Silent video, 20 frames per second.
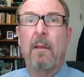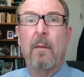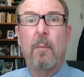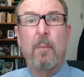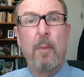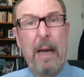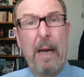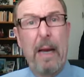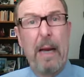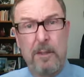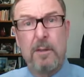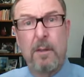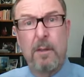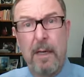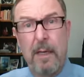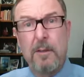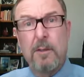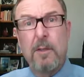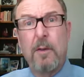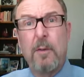The pastor
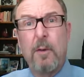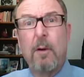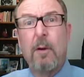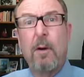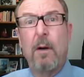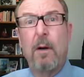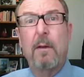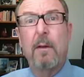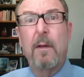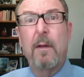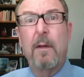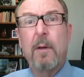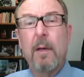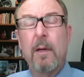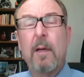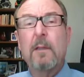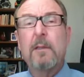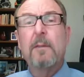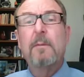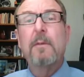has authority
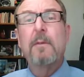because